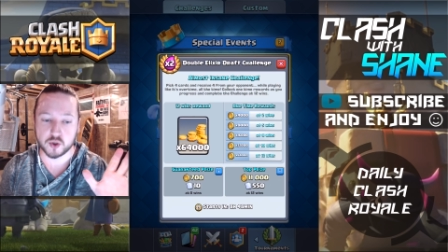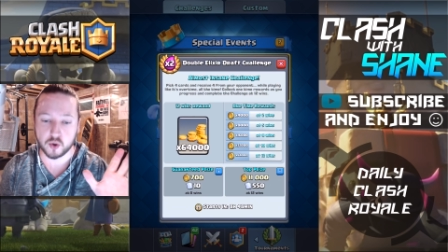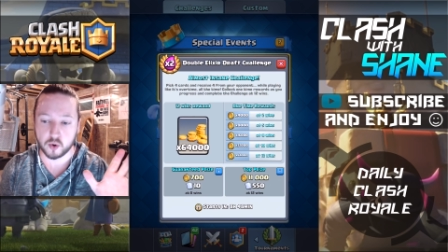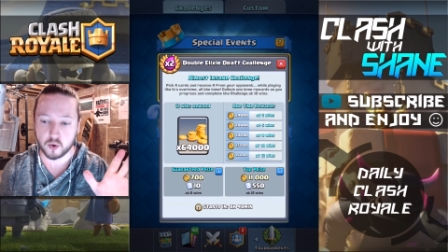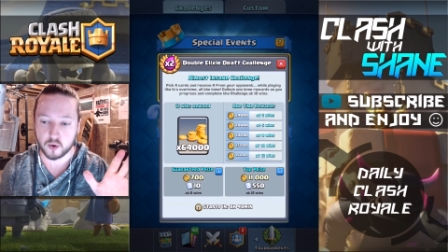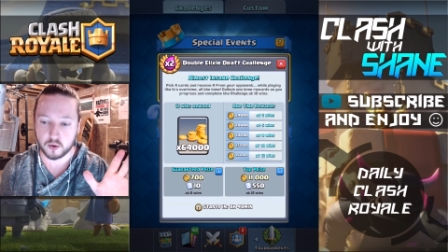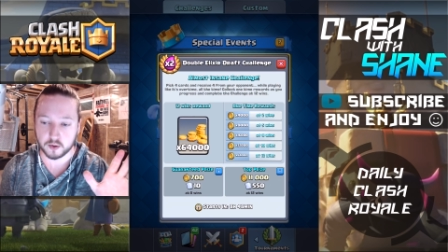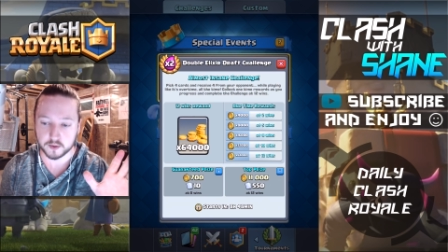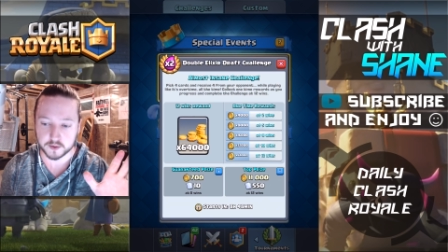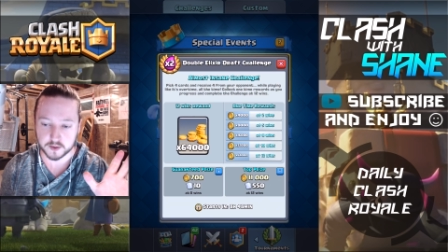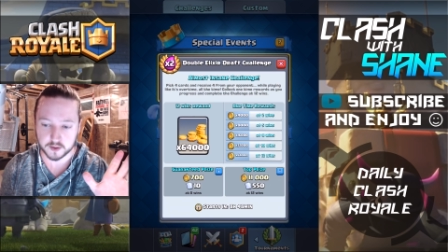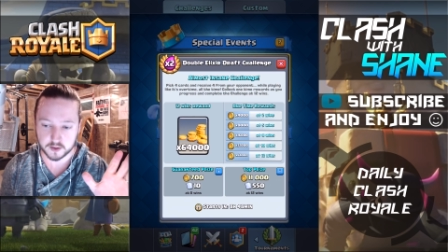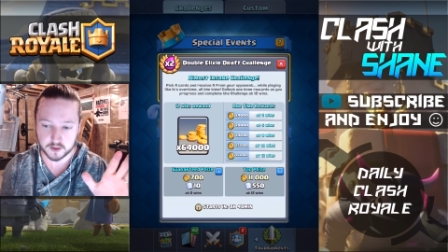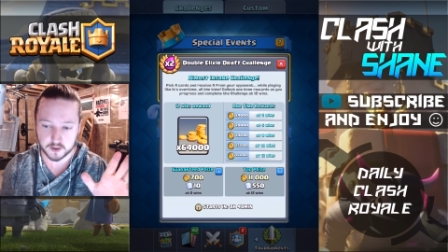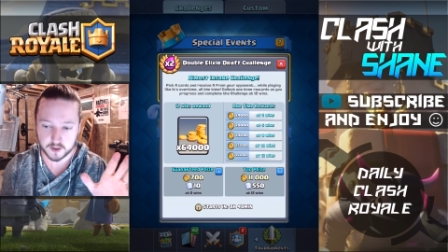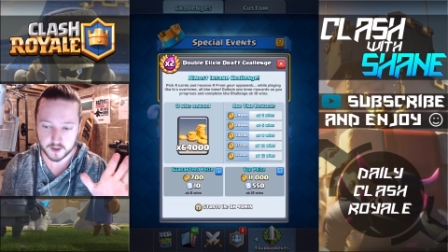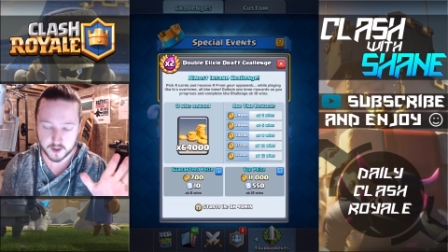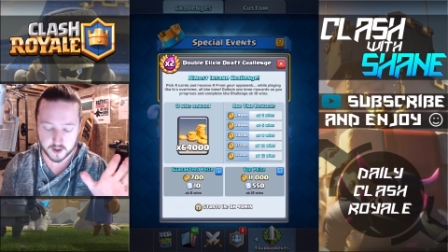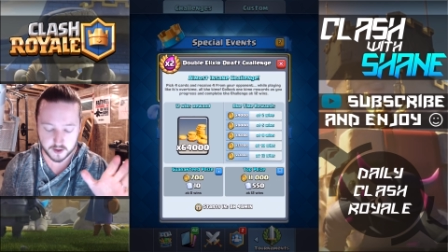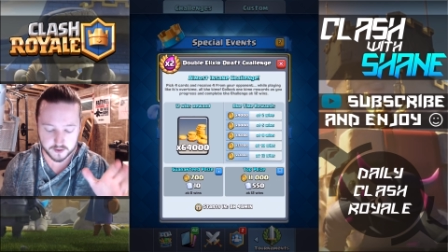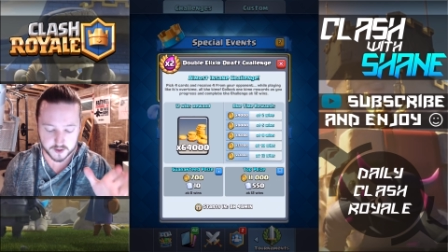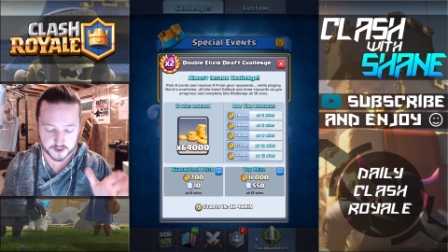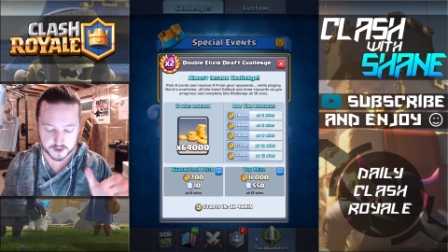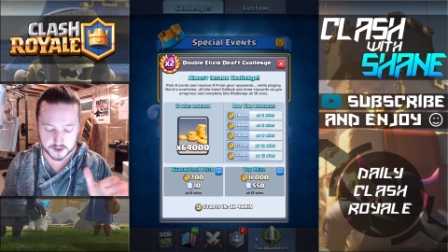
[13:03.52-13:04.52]
gold.
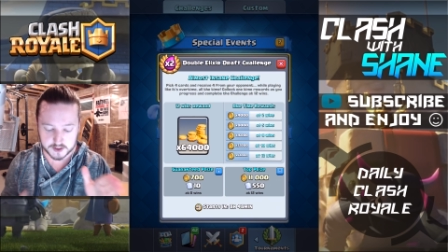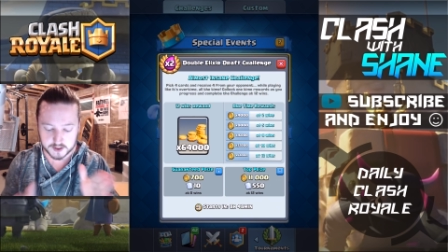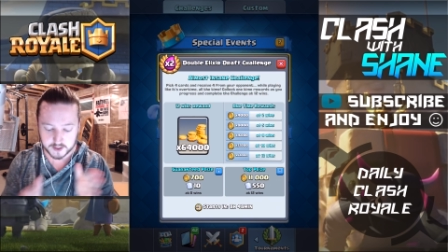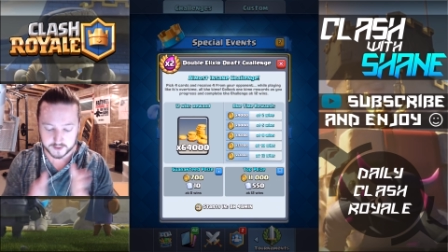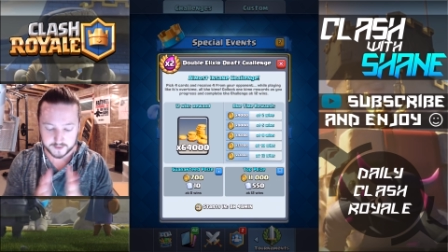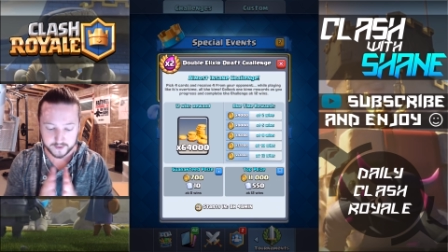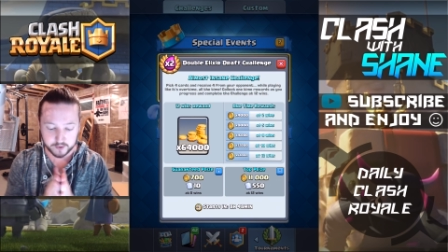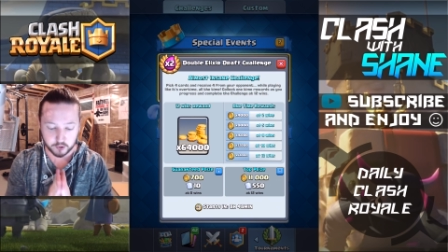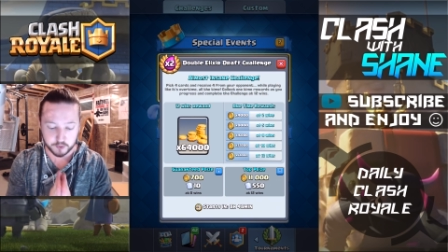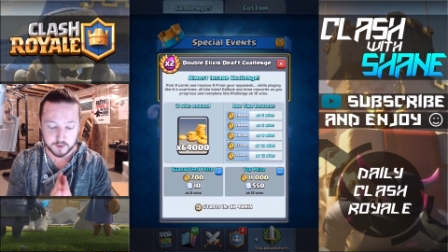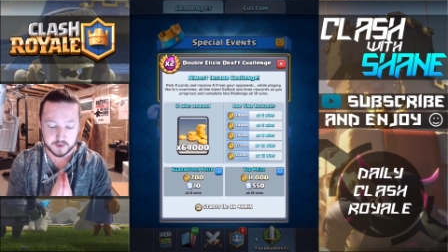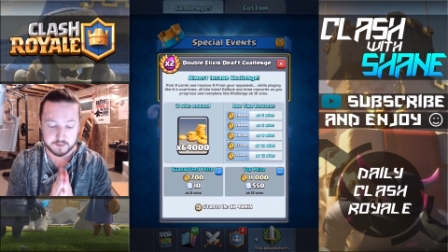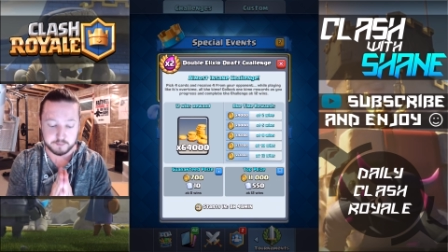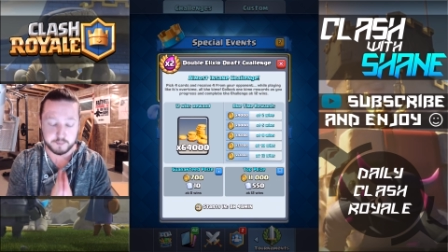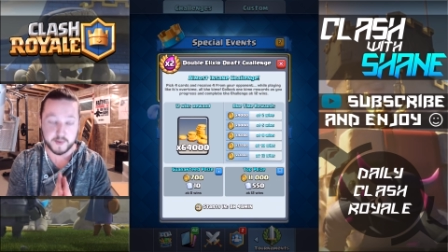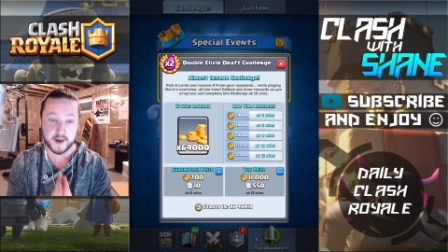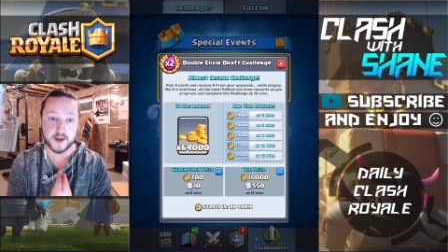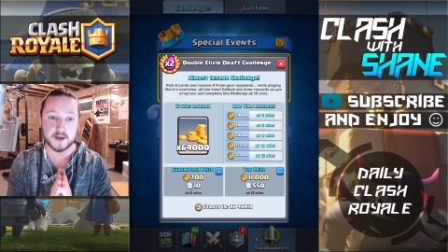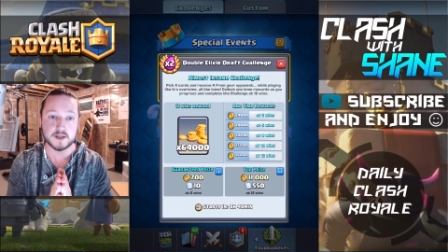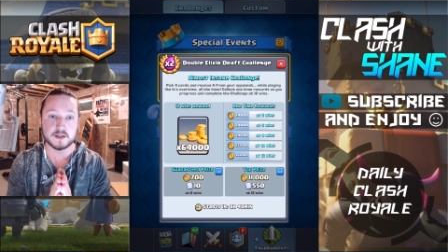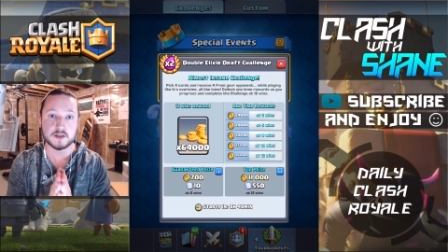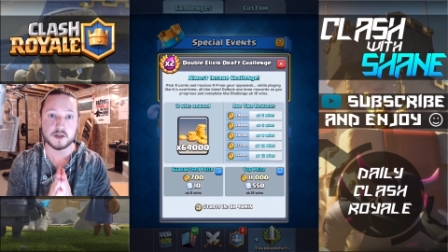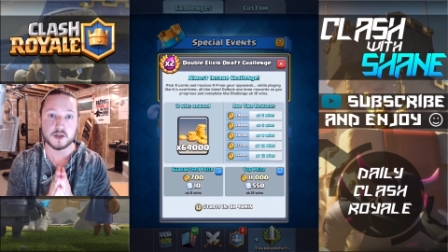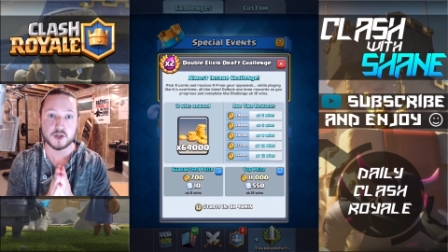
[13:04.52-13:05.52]
This is like literally the
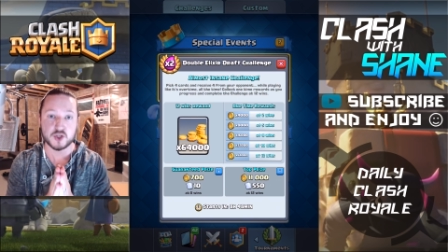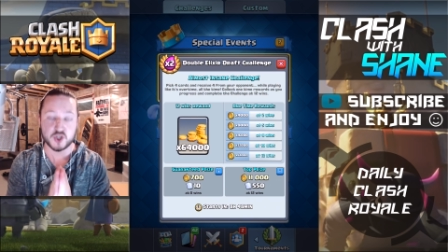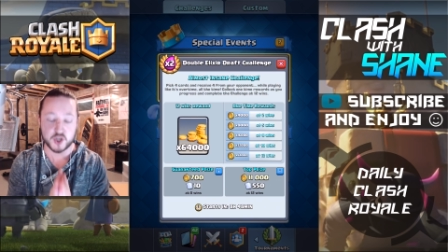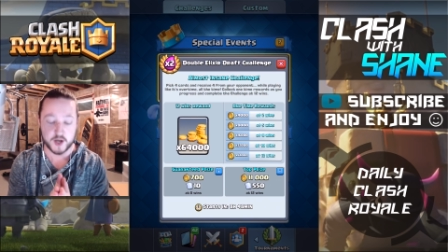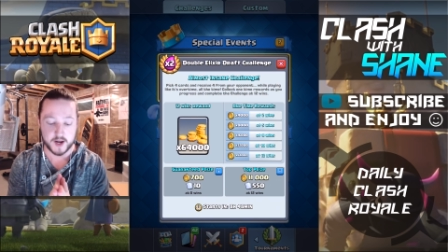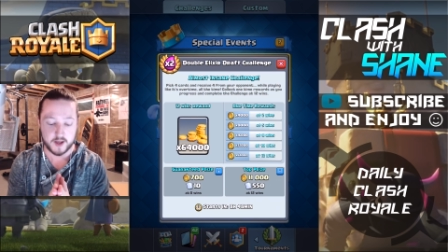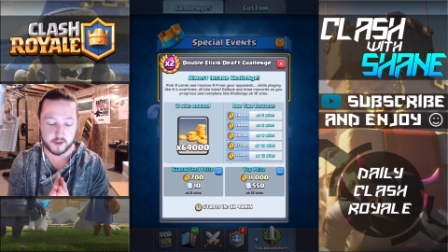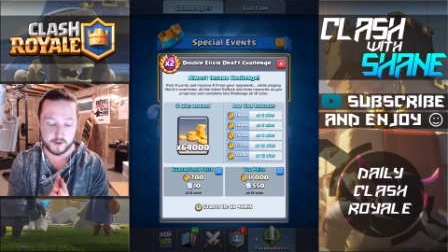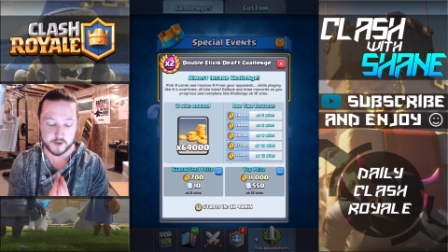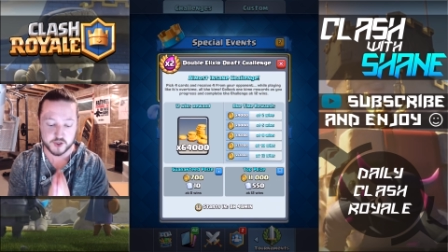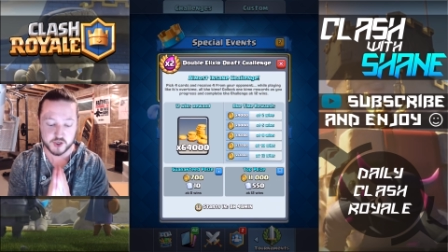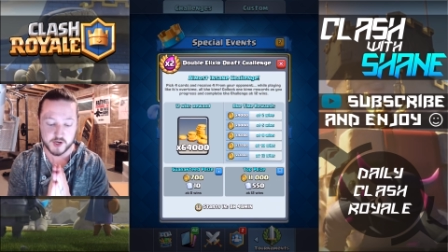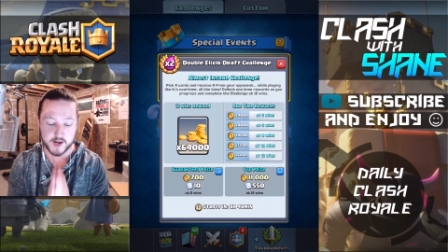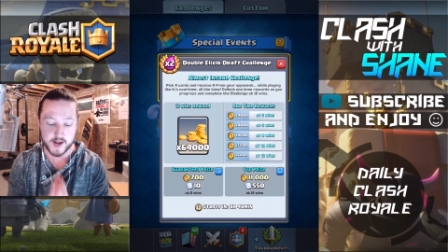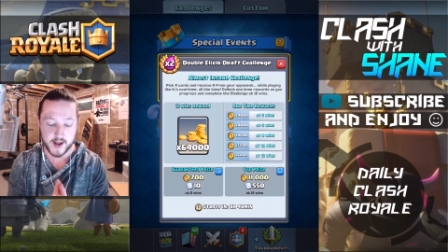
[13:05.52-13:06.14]
best challenge